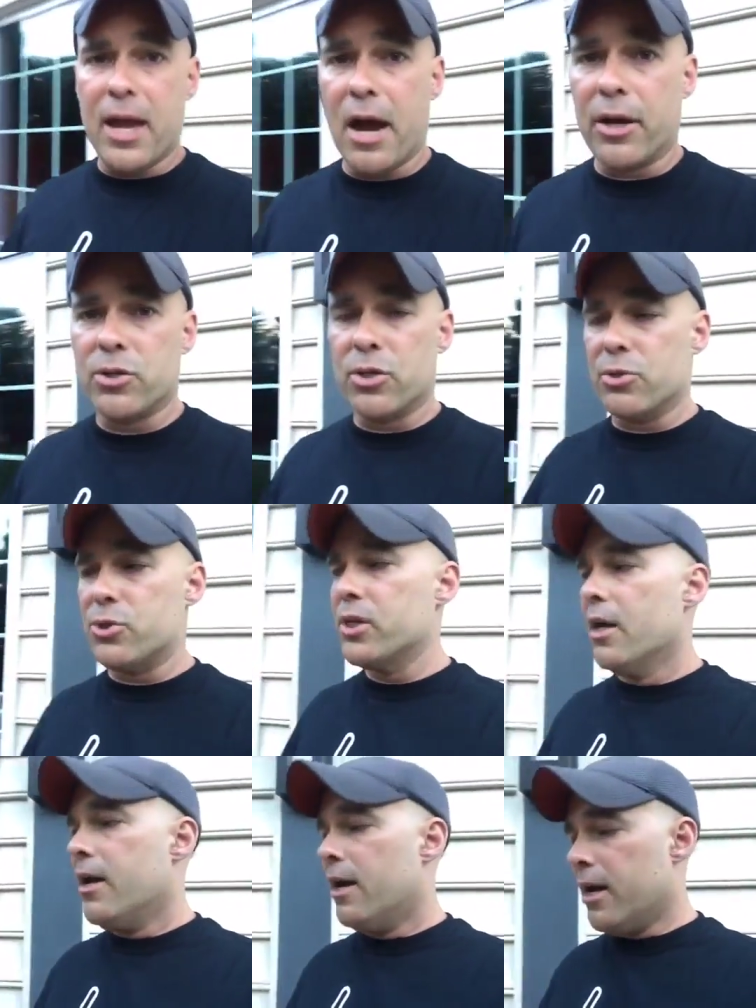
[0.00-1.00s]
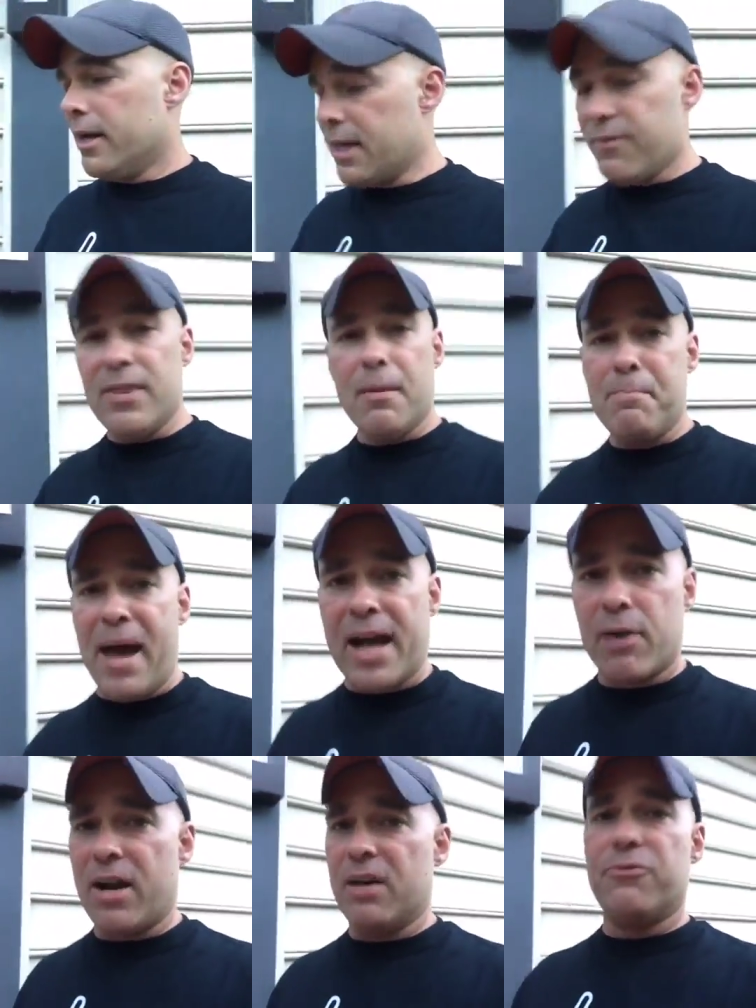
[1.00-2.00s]
characters, giving them
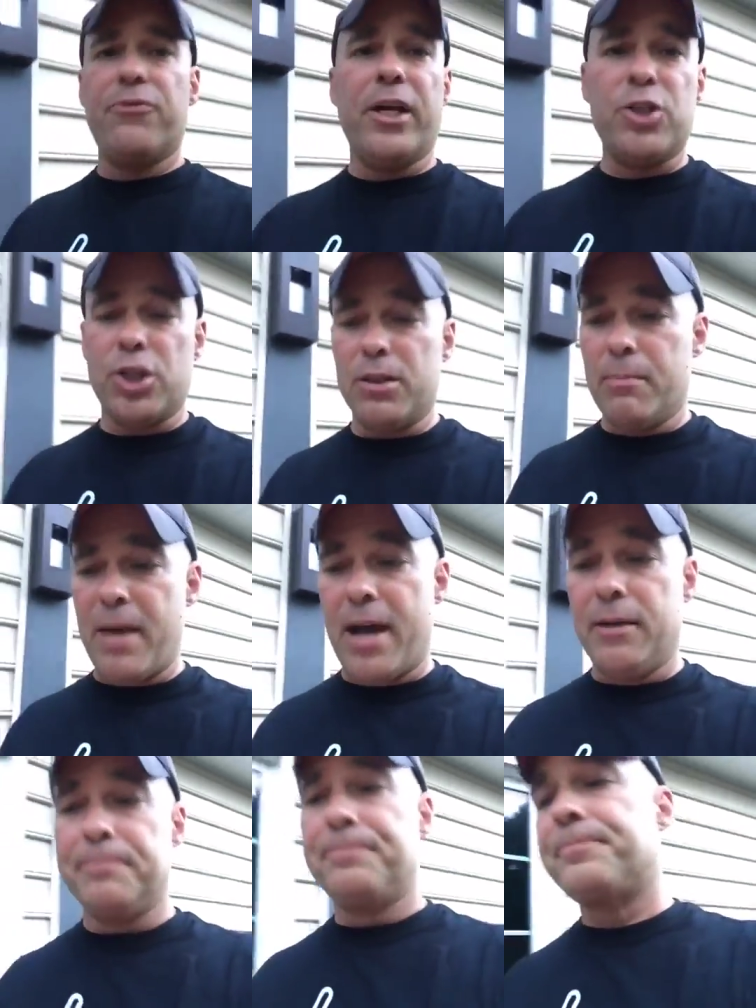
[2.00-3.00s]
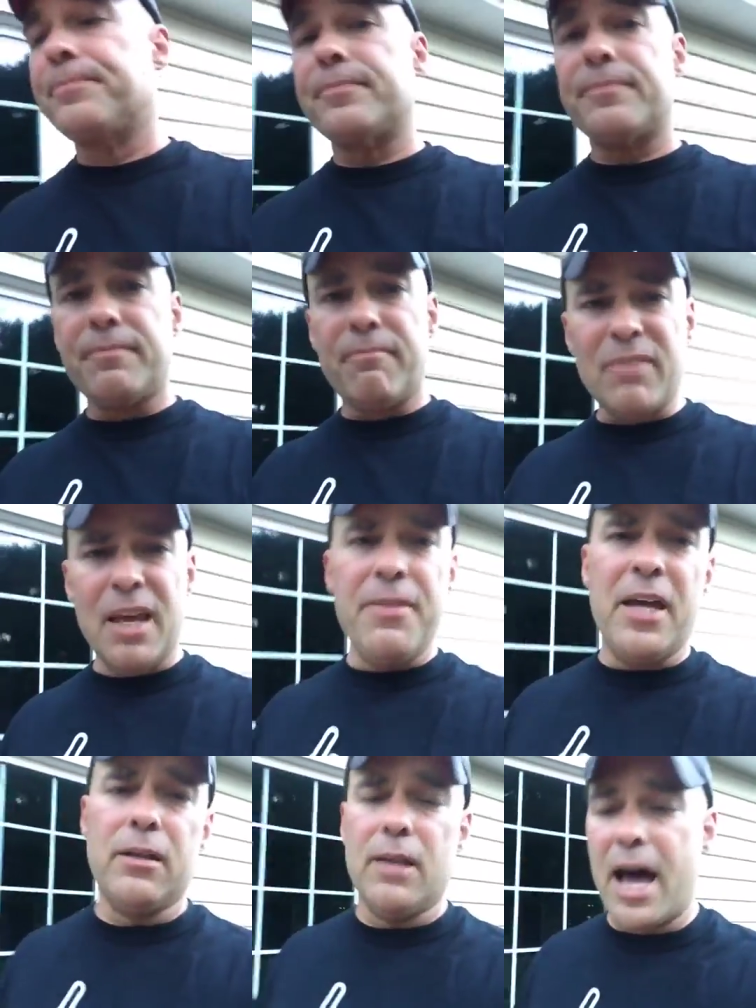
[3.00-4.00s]
background, fleshing them out.
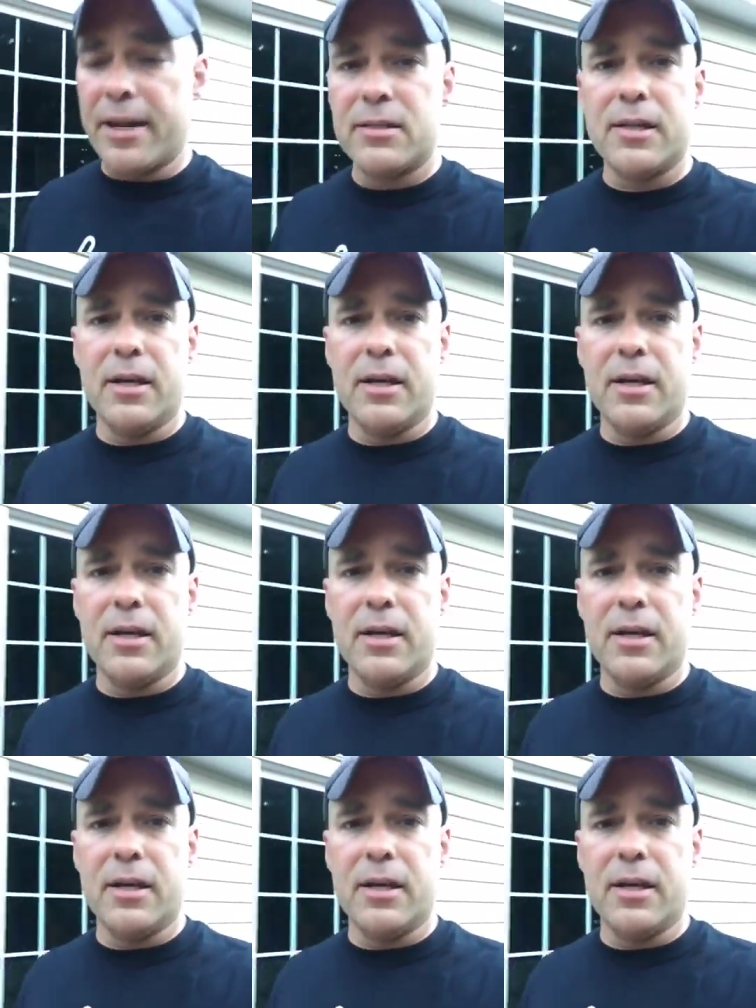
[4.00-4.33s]
And then a lot of